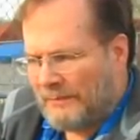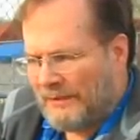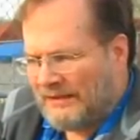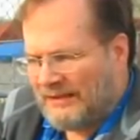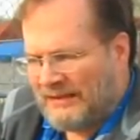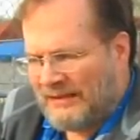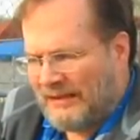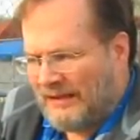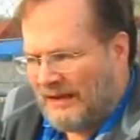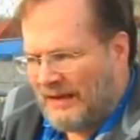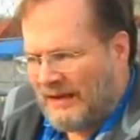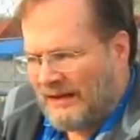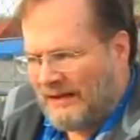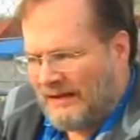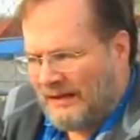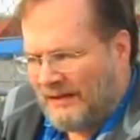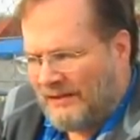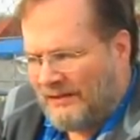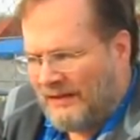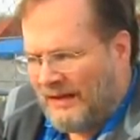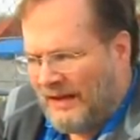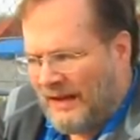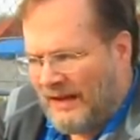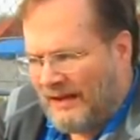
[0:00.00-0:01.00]
but on the
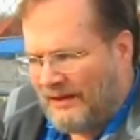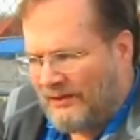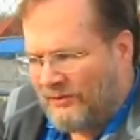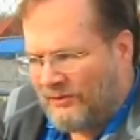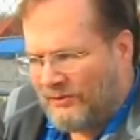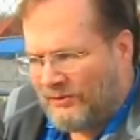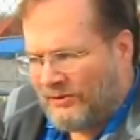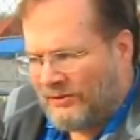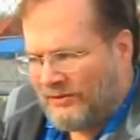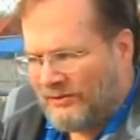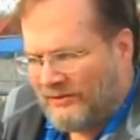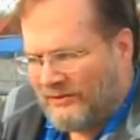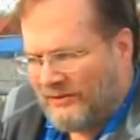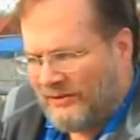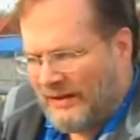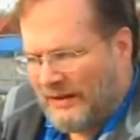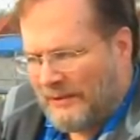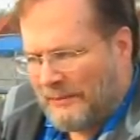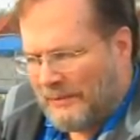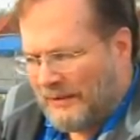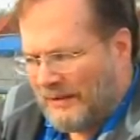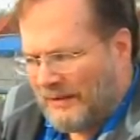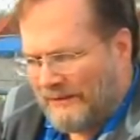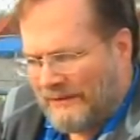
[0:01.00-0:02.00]
other hand, you can
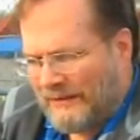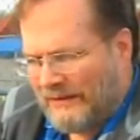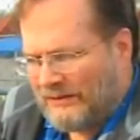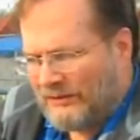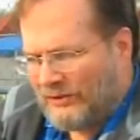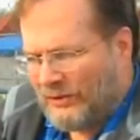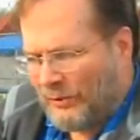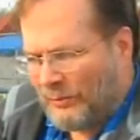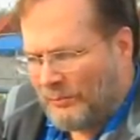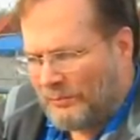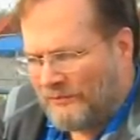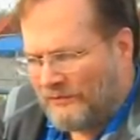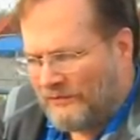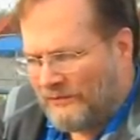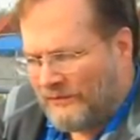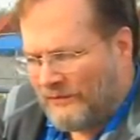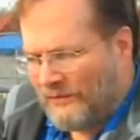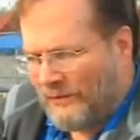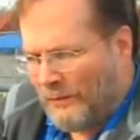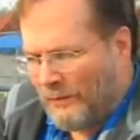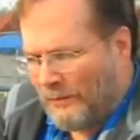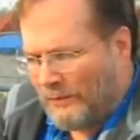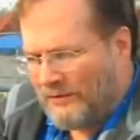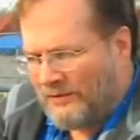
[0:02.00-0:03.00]
say, well, if I don't
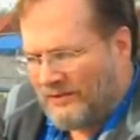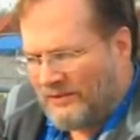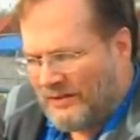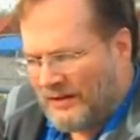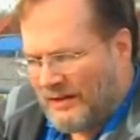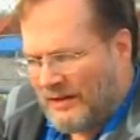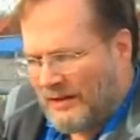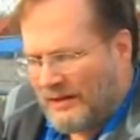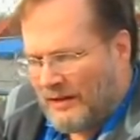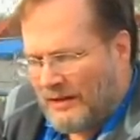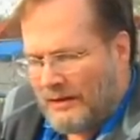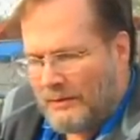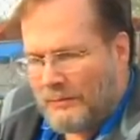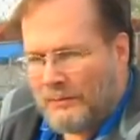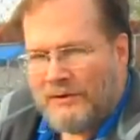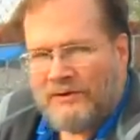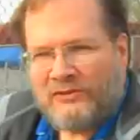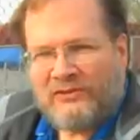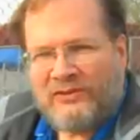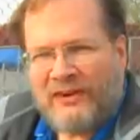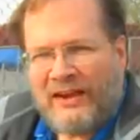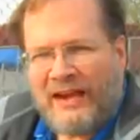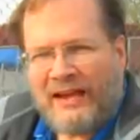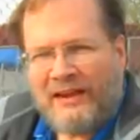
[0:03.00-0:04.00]
vote,
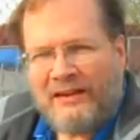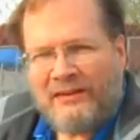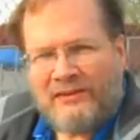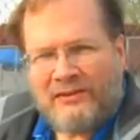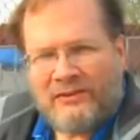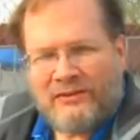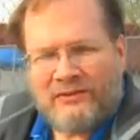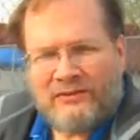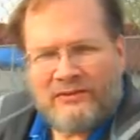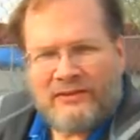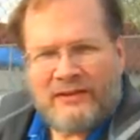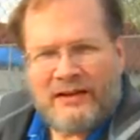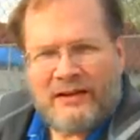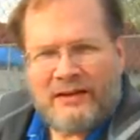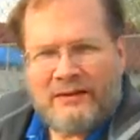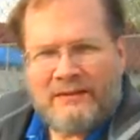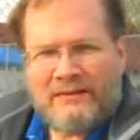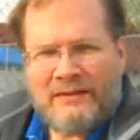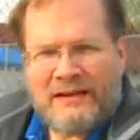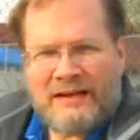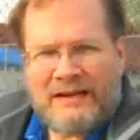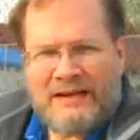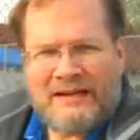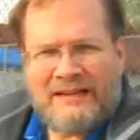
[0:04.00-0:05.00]
what chance is
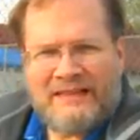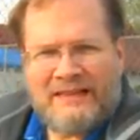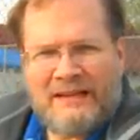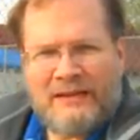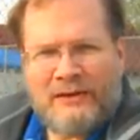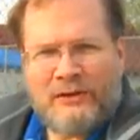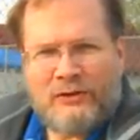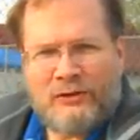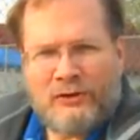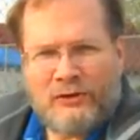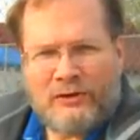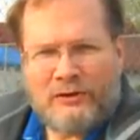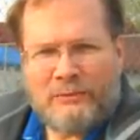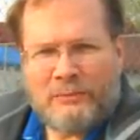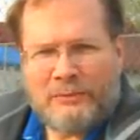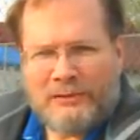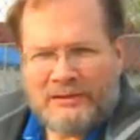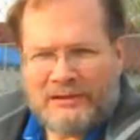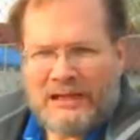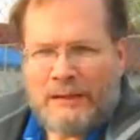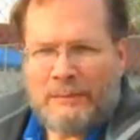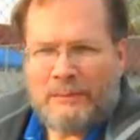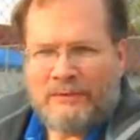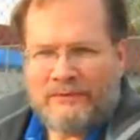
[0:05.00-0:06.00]
there that anything good
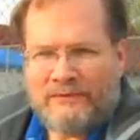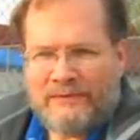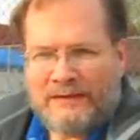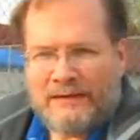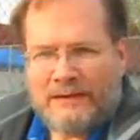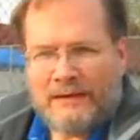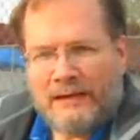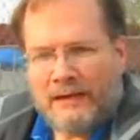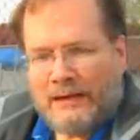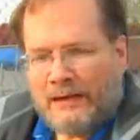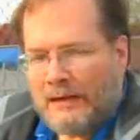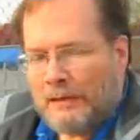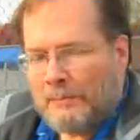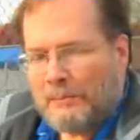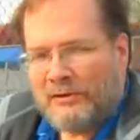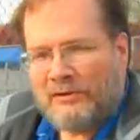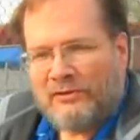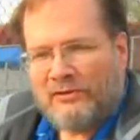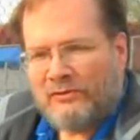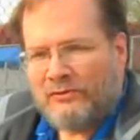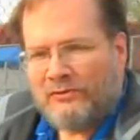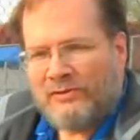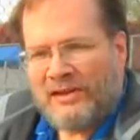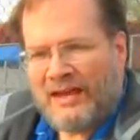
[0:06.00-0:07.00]
will come of it?
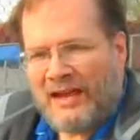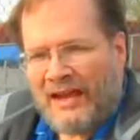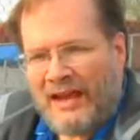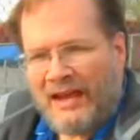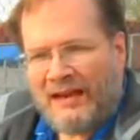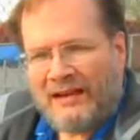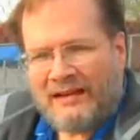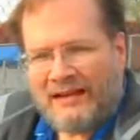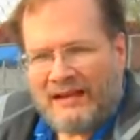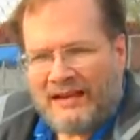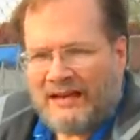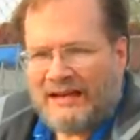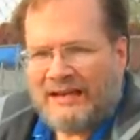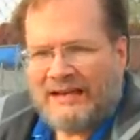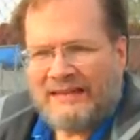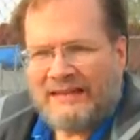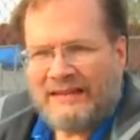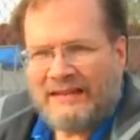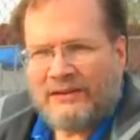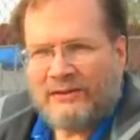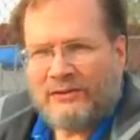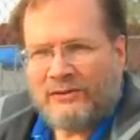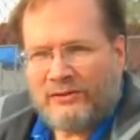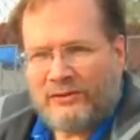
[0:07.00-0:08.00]
But you can't get
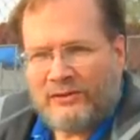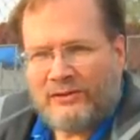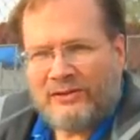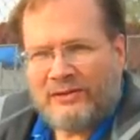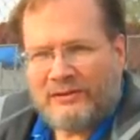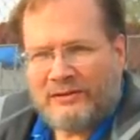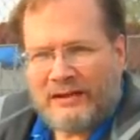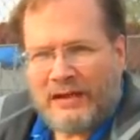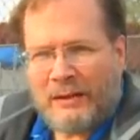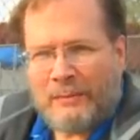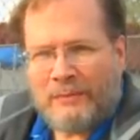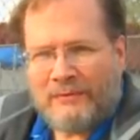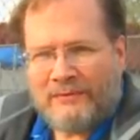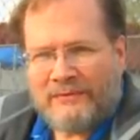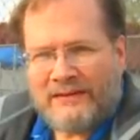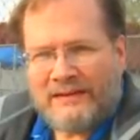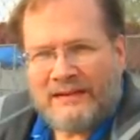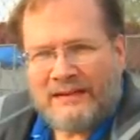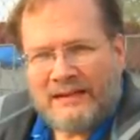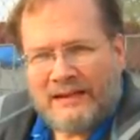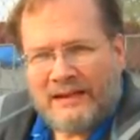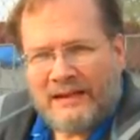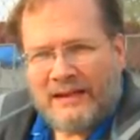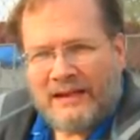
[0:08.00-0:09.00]
anything good to come of
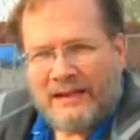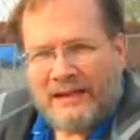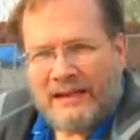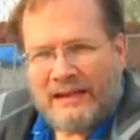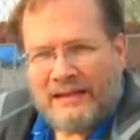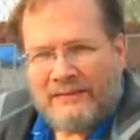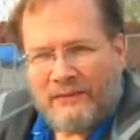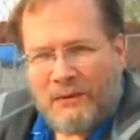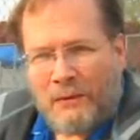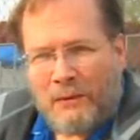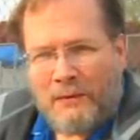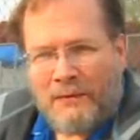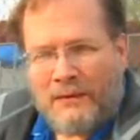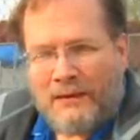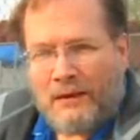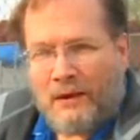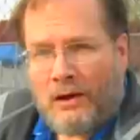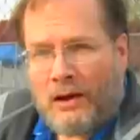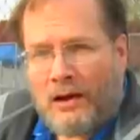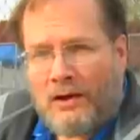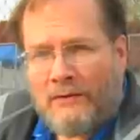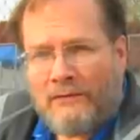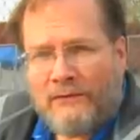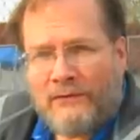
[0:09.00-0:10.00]
it if all they
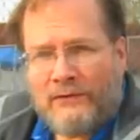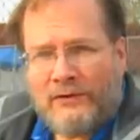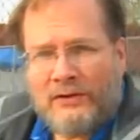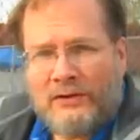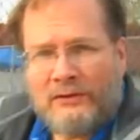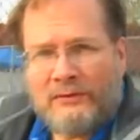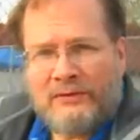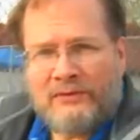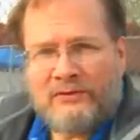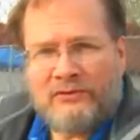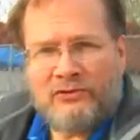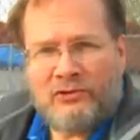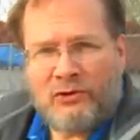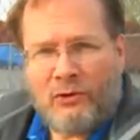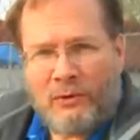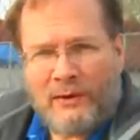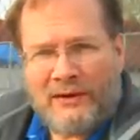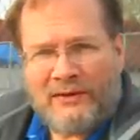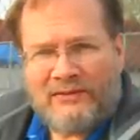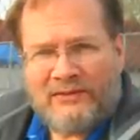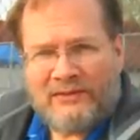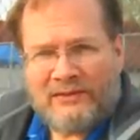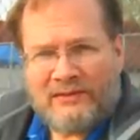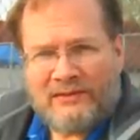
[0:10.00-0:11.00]
offer you as
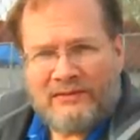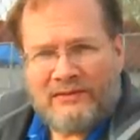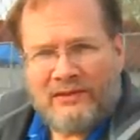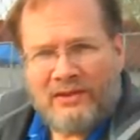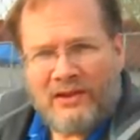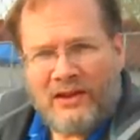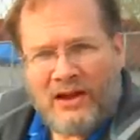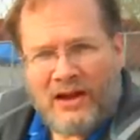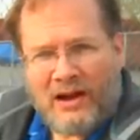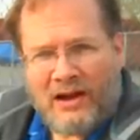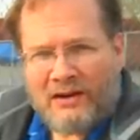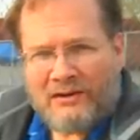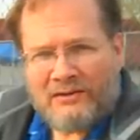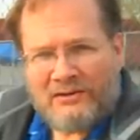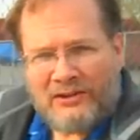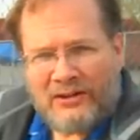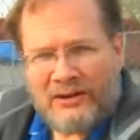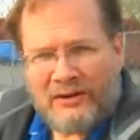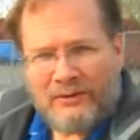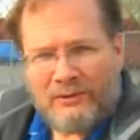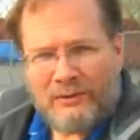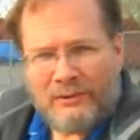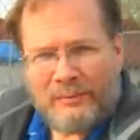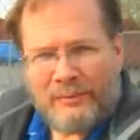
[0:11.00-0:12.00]
choices are
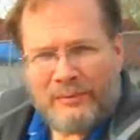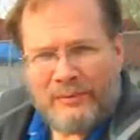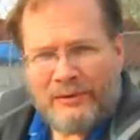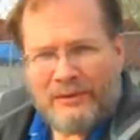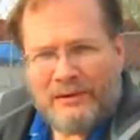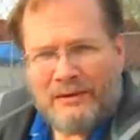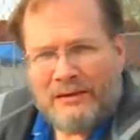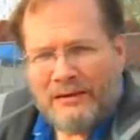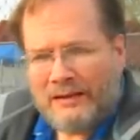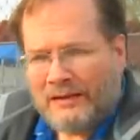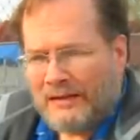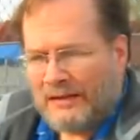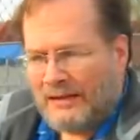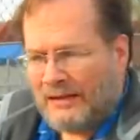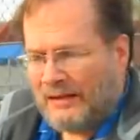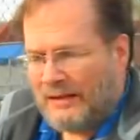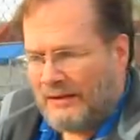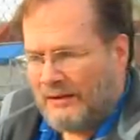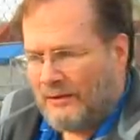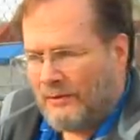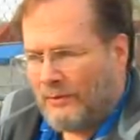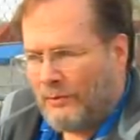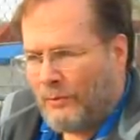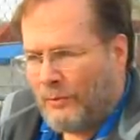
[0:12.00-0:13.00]
terrible,
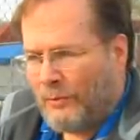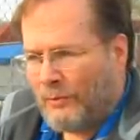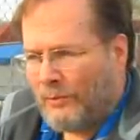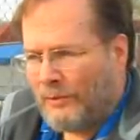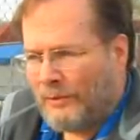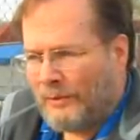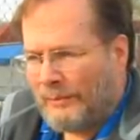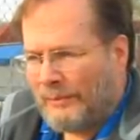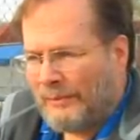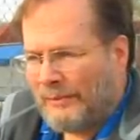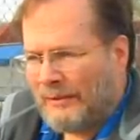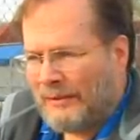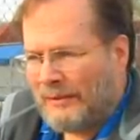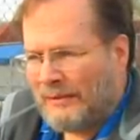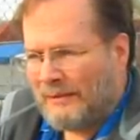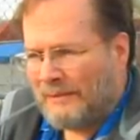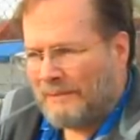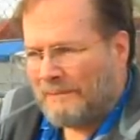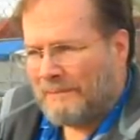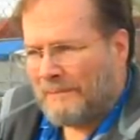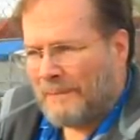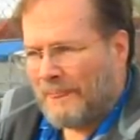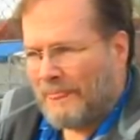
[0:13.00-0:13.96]
horrible,